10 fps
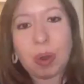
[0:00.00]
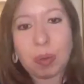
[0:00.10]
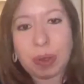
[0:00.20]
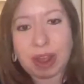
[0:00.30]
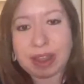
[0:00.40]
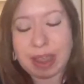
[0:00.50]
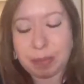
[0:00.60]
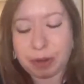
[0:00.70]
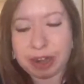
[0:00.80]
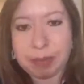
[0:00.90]
Well, it
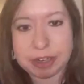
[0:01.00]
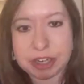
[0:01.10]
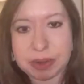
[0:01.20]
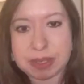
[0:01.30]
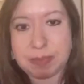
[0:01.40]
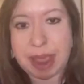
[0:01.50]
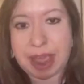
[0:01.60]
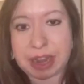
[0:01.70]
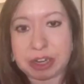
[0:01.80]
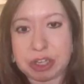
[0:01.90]
pretty much goes
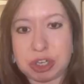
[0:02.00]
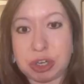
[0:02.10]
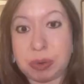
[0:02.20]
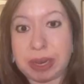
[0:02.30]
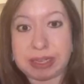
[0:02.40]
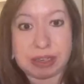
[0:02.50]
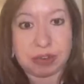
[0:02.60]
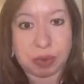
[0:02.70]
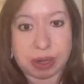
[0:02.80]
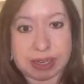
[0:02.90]
back to
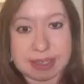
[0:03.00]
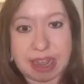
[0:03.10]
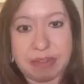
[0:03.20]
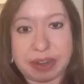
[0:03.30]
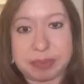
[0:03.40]
1947